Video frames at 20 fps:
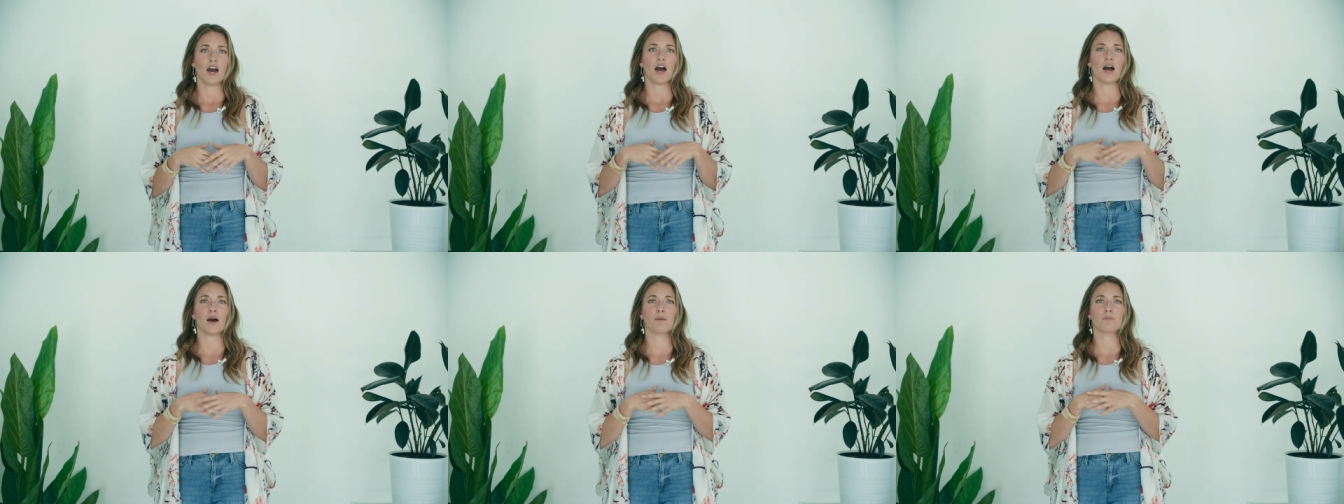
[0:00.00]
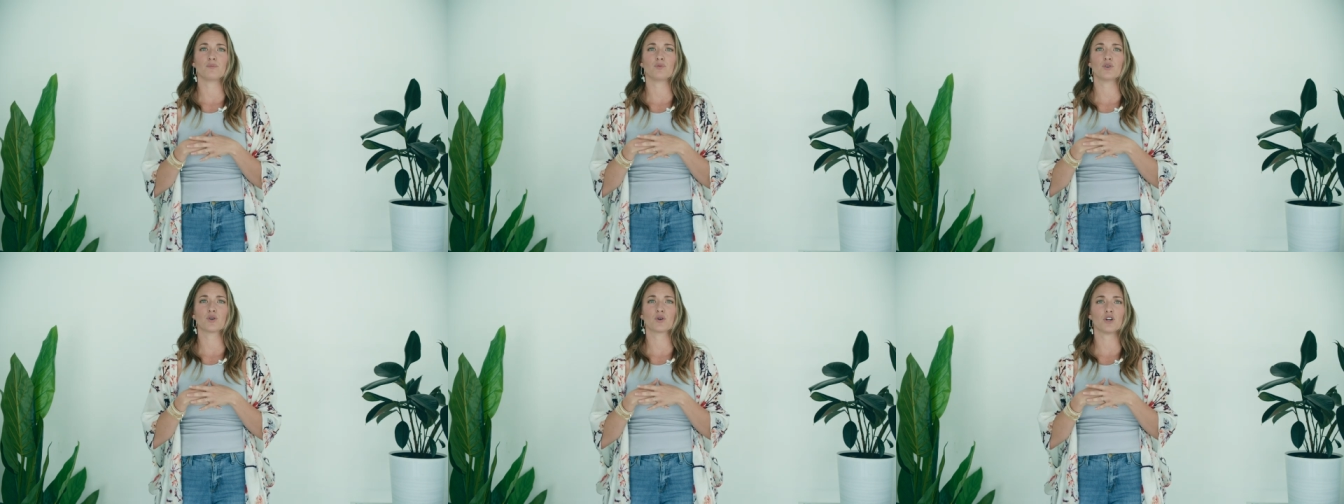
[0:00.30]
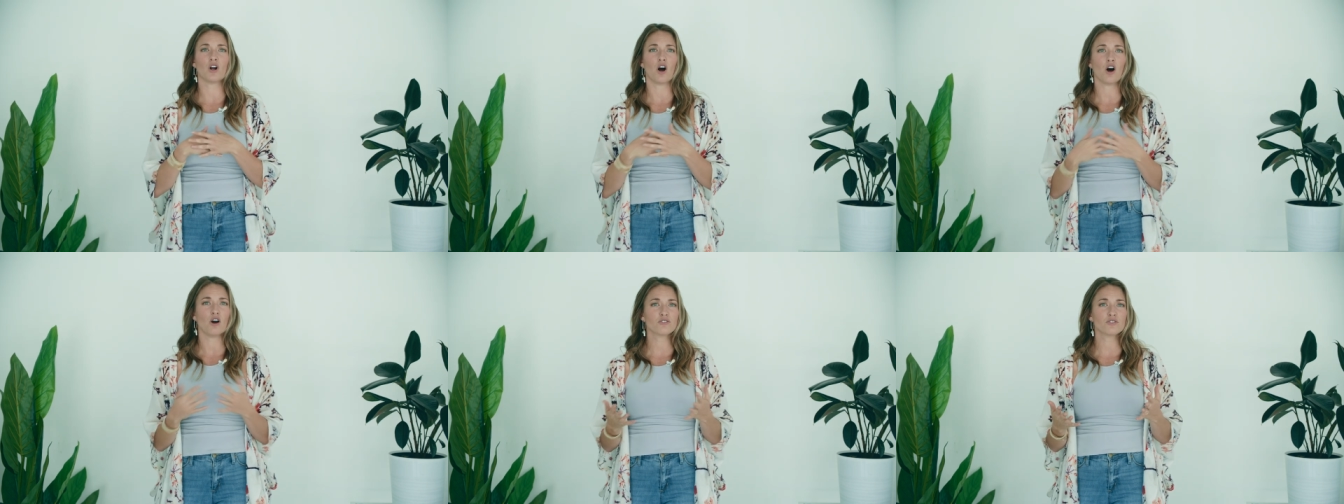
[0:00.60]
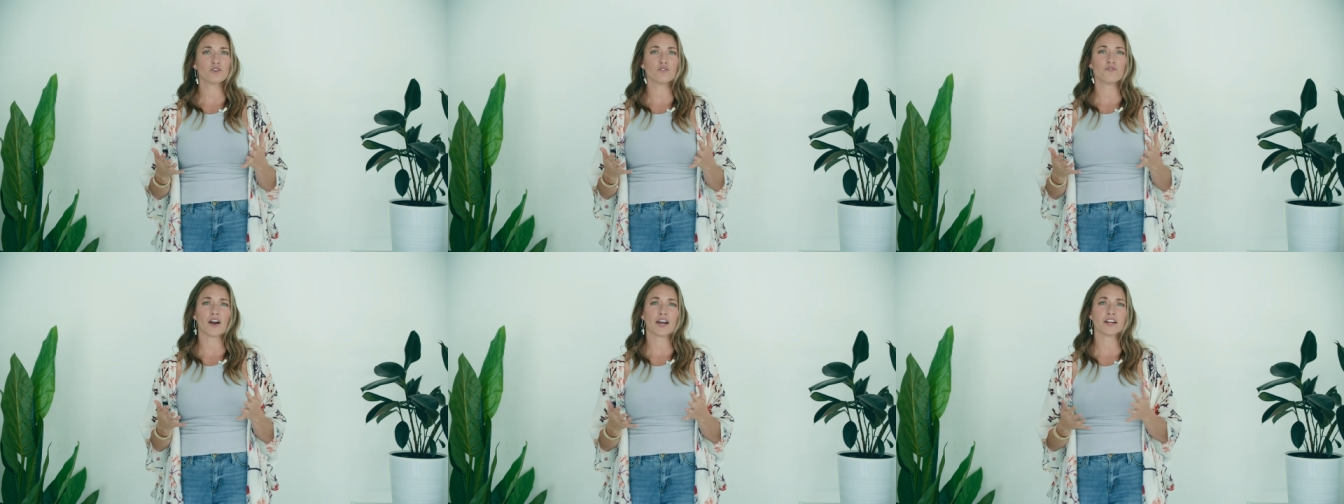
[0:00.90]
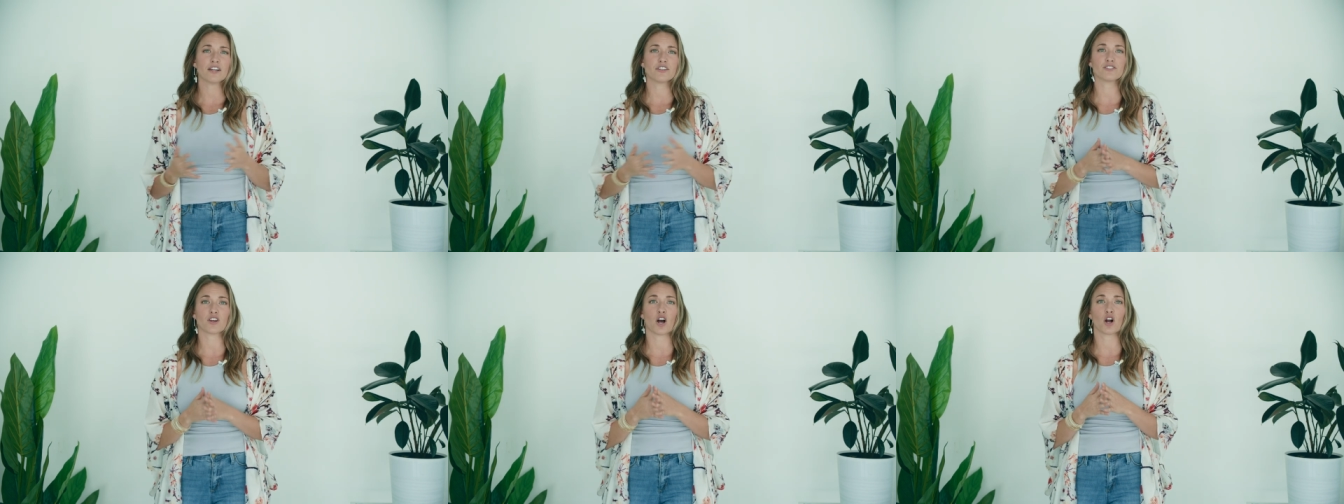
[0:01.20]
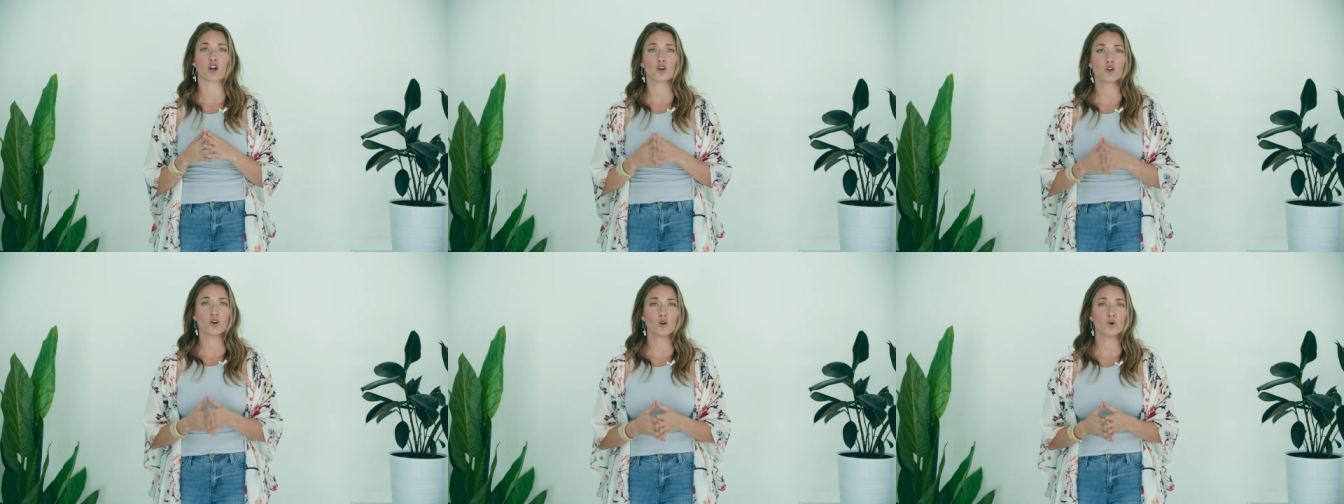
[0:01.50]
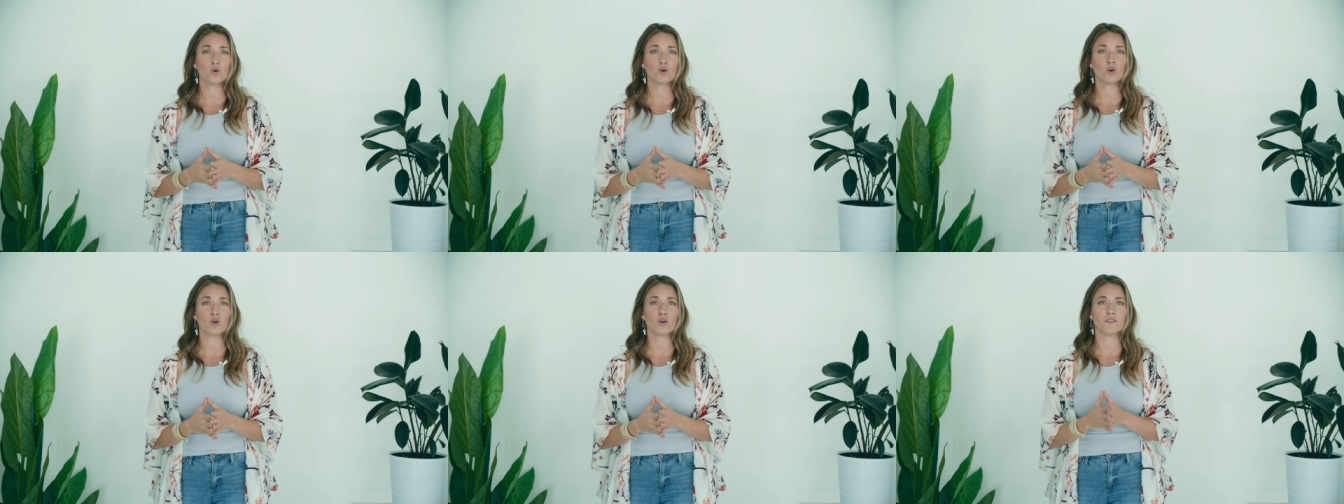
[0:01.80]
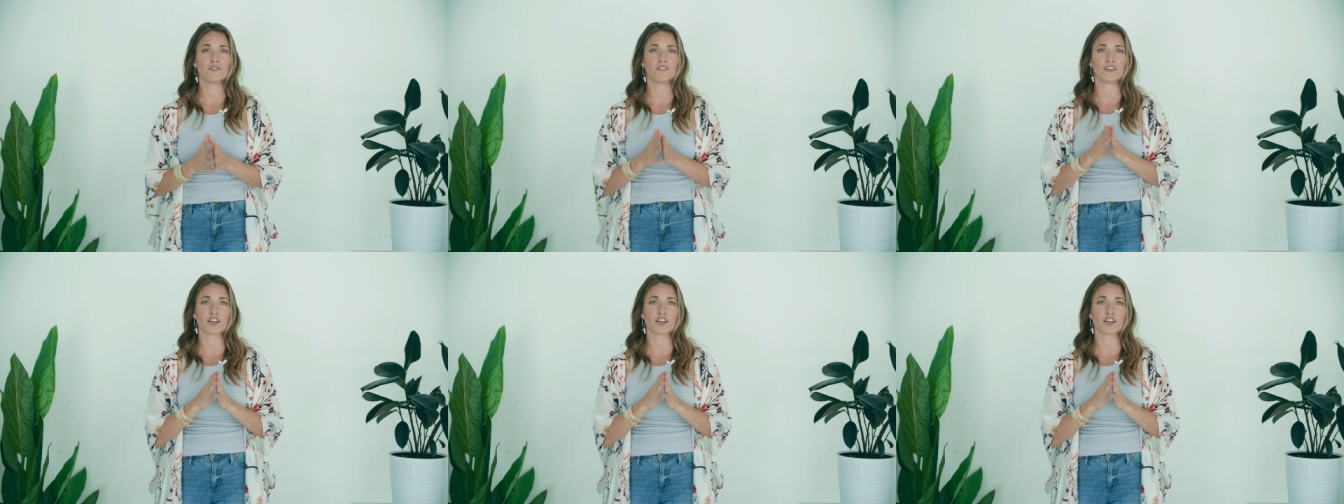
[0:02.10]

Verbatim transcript: Um, you can also find us on Google,